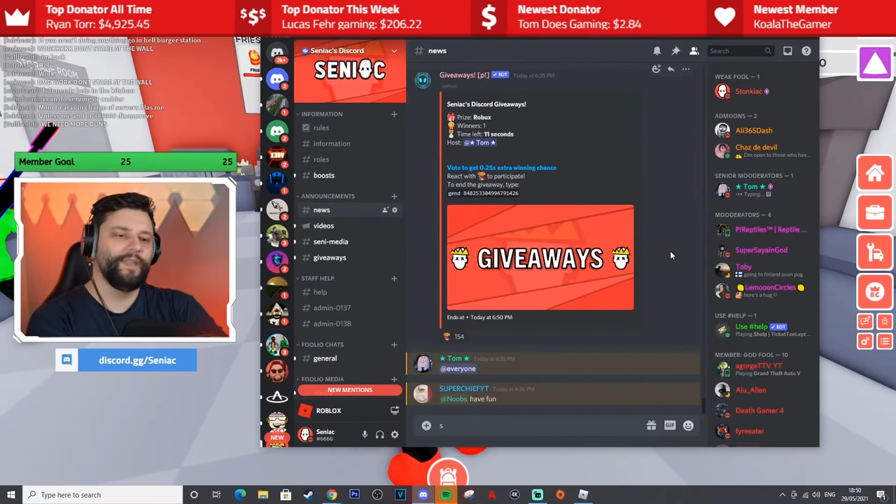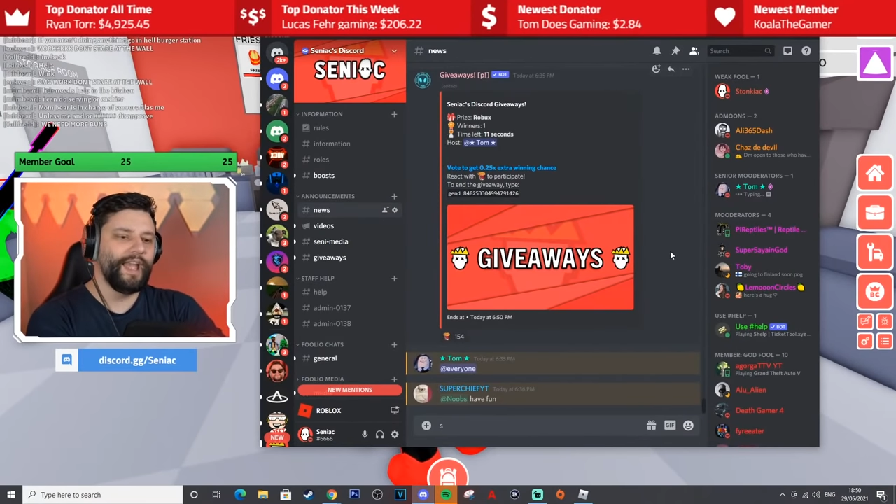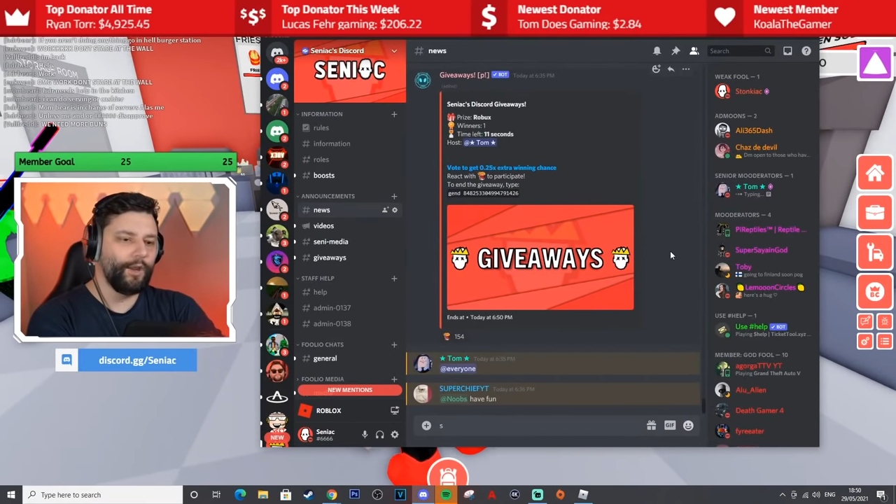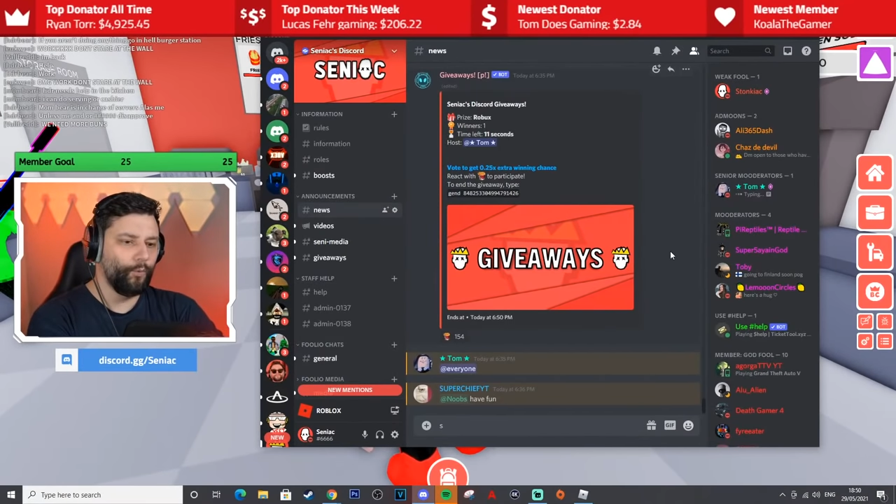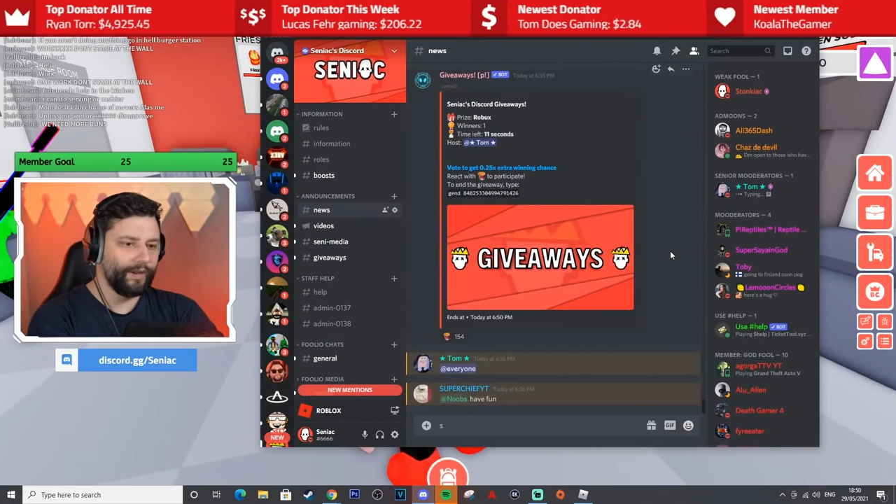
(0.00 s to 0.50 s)

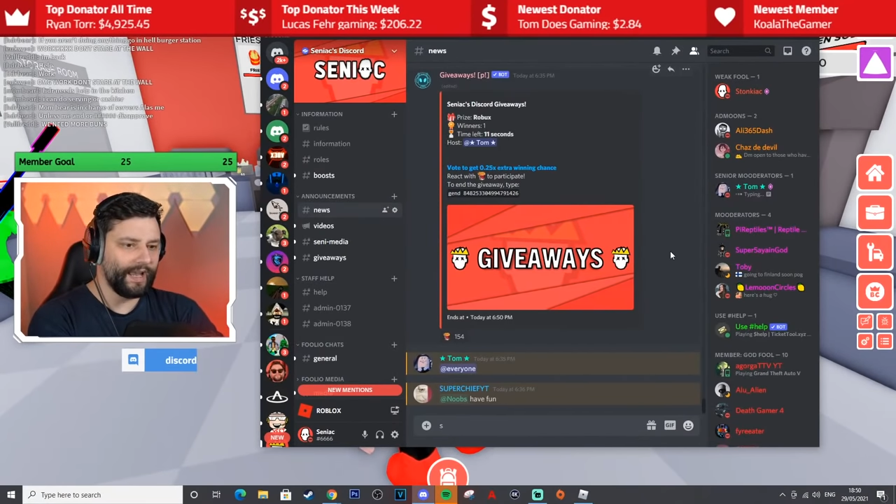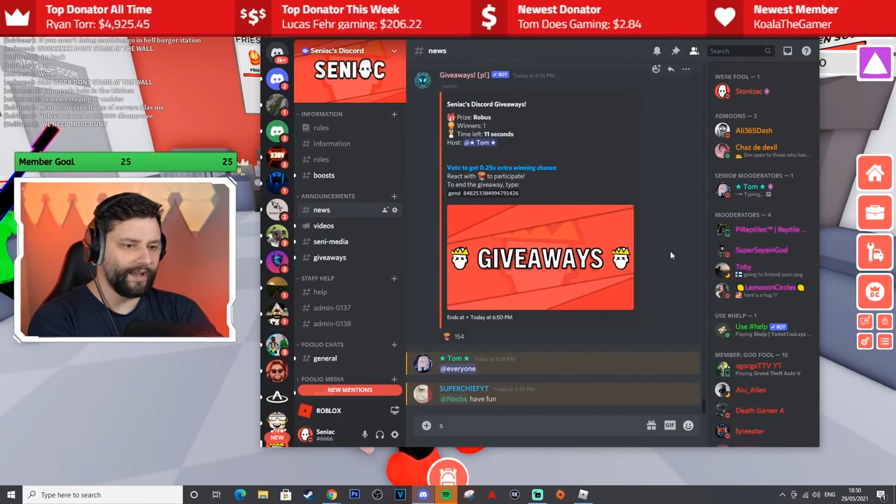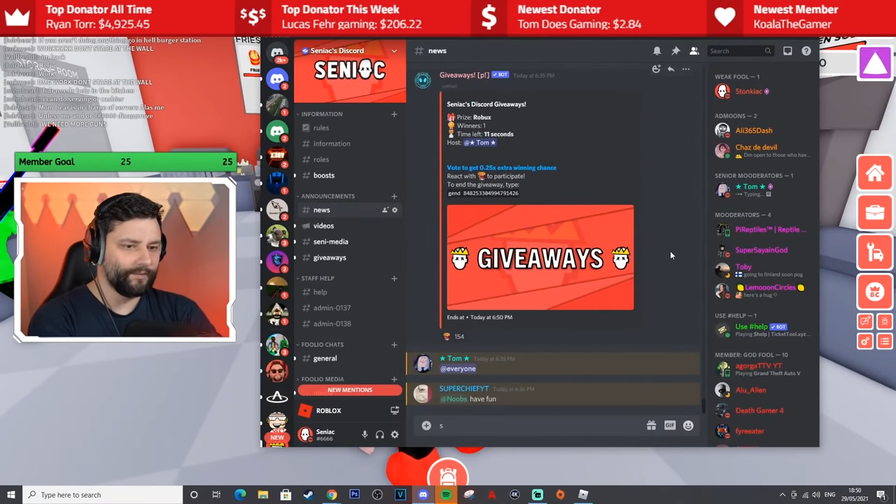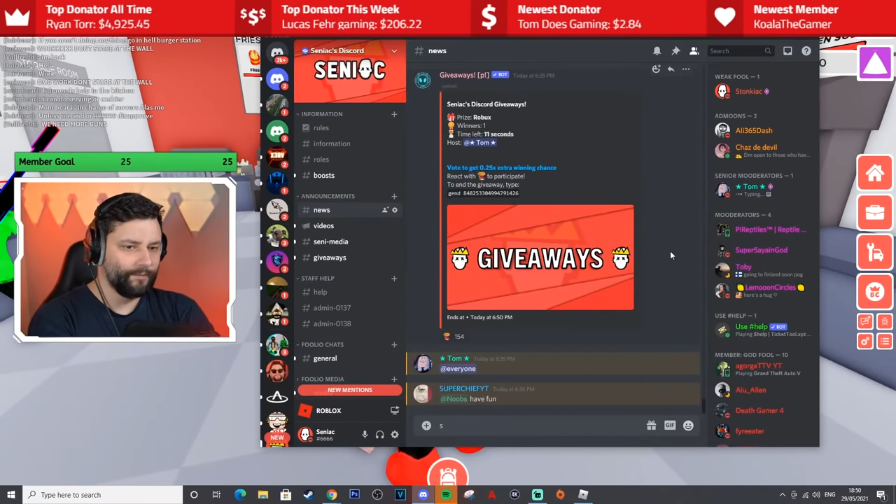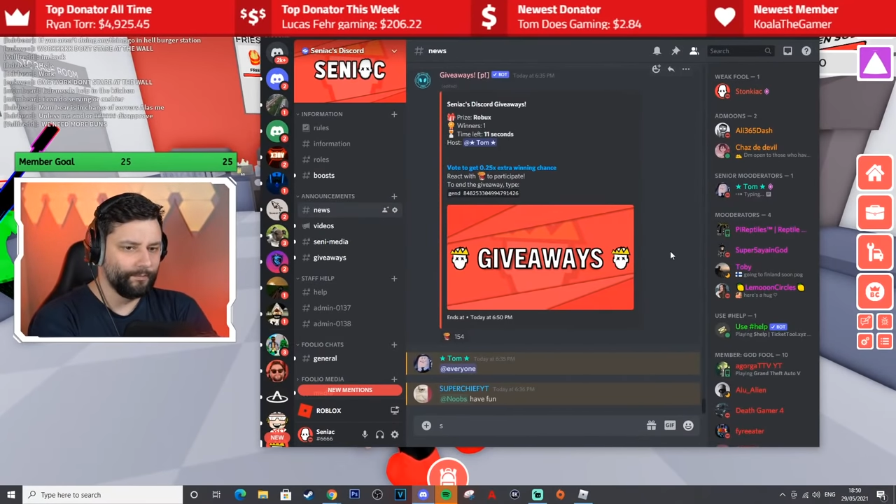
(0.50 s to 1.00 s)
a
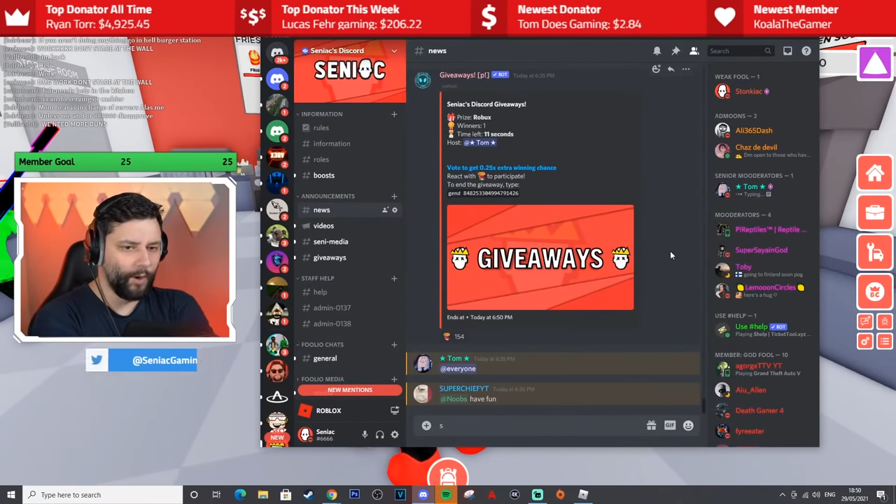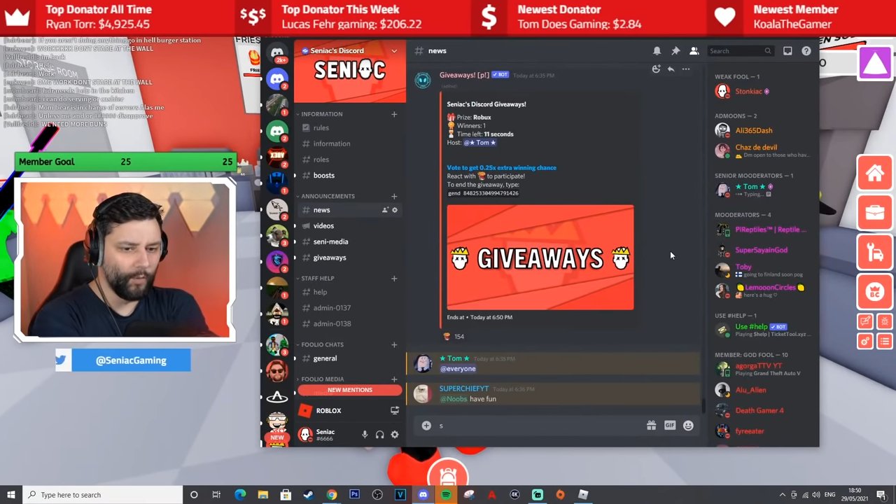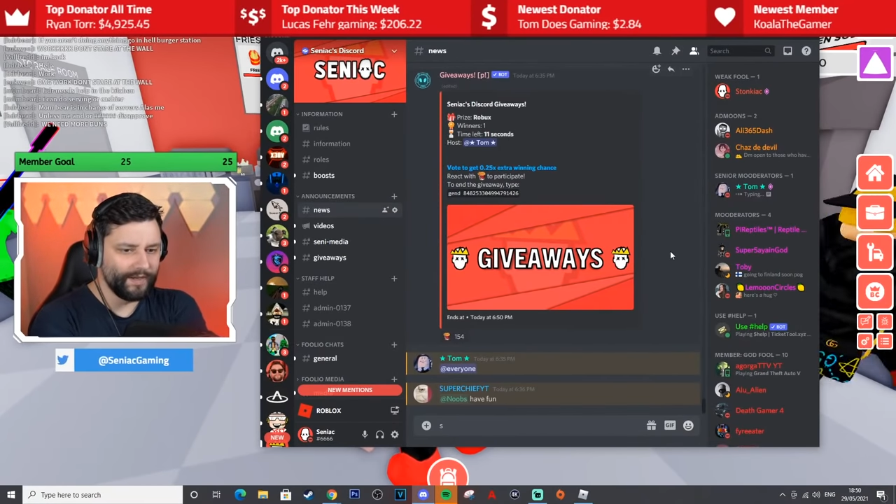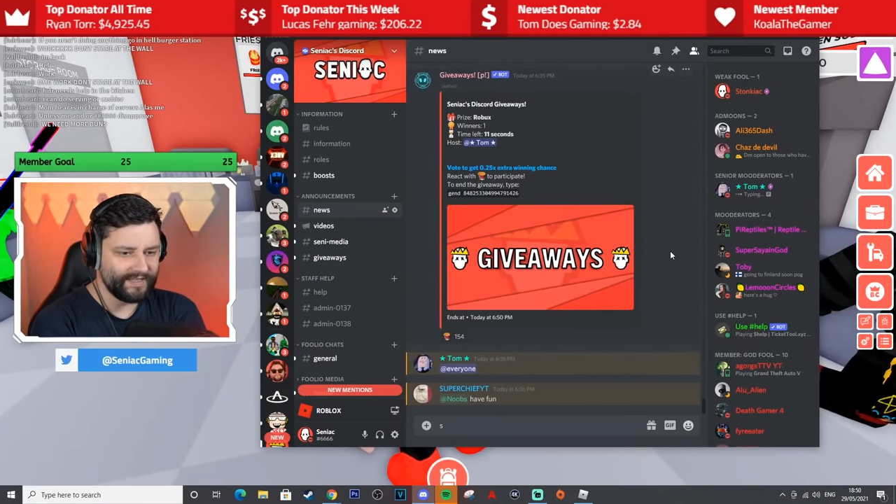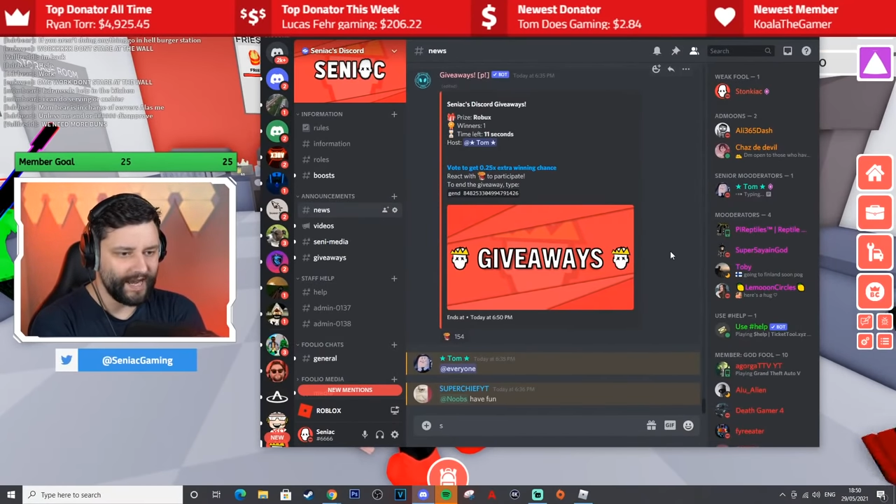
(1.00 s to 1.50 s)
winner
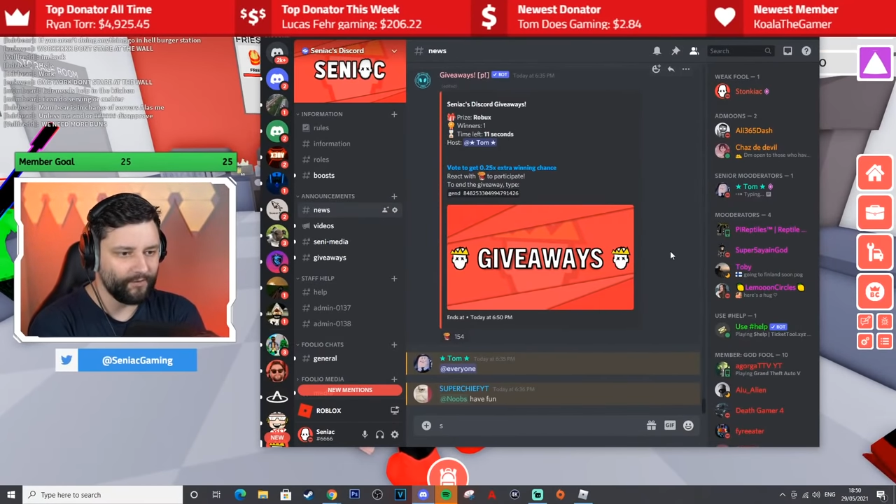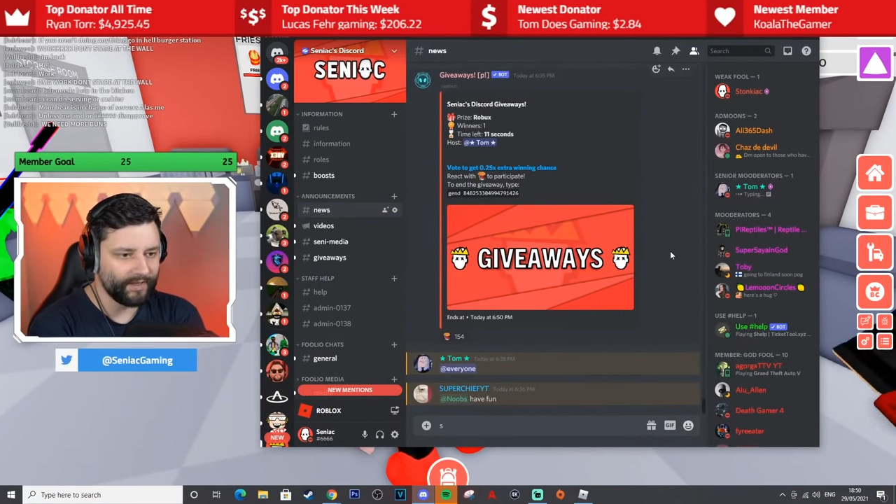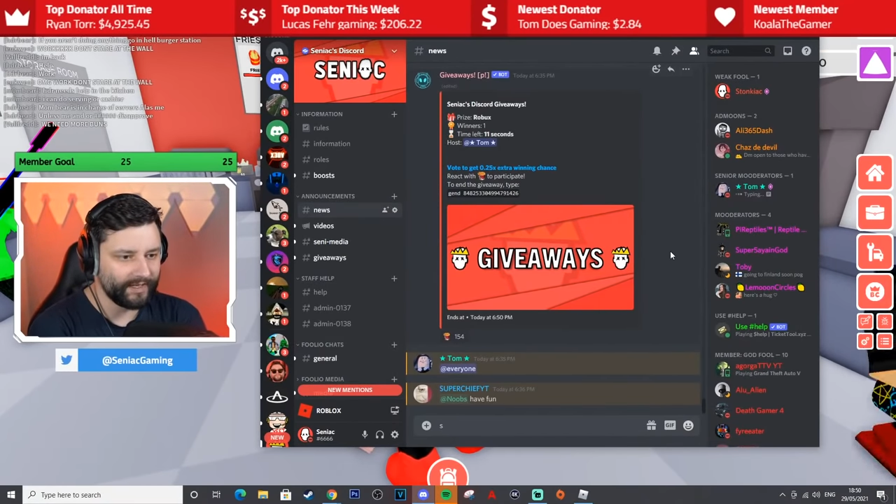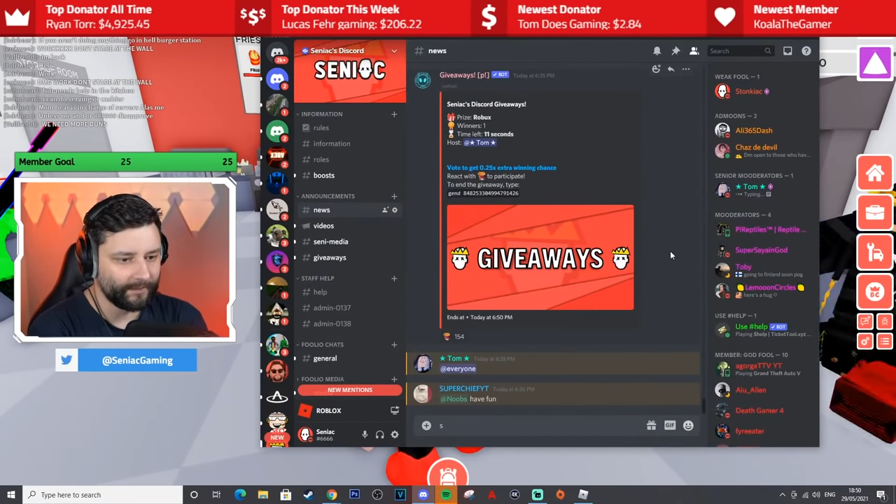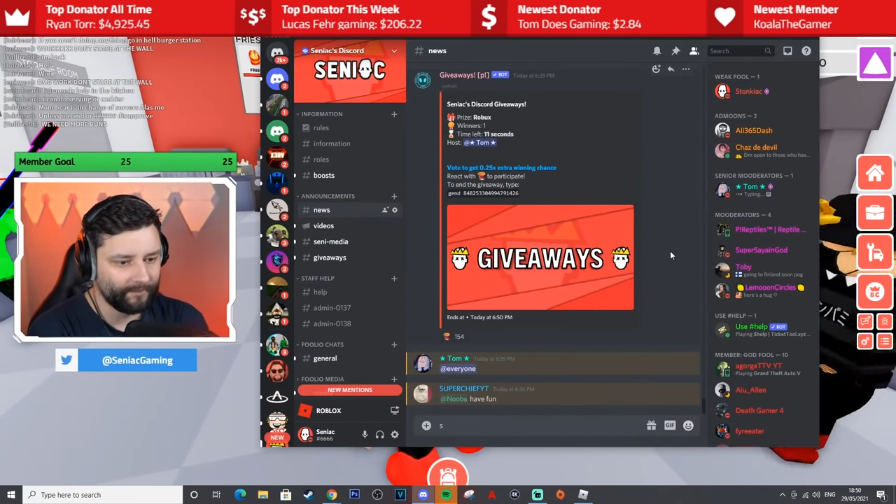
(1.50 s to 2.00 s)

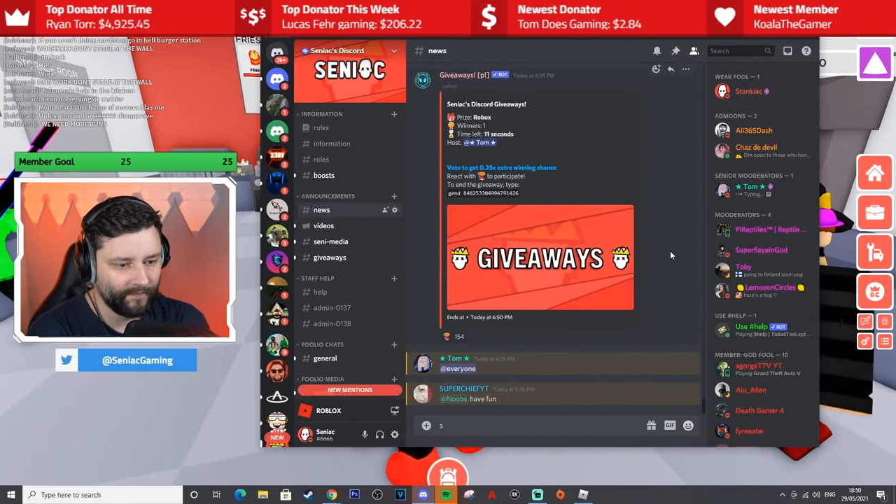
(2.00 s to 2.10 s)
momentarily.